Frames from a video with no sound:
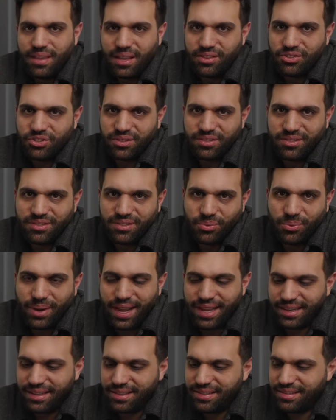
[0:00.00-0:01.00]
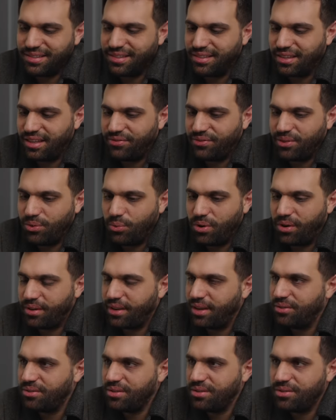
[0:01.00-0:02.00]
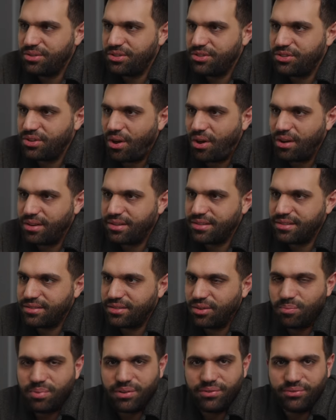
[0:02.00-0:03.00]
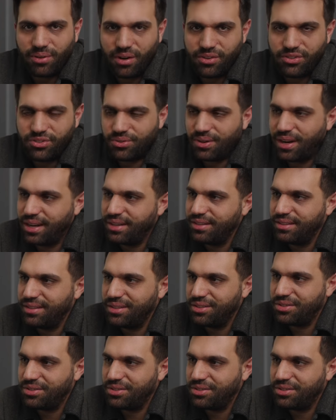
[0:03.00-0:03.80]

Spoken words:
That's just the way it is. If you're working on your songs, don't be frustrated.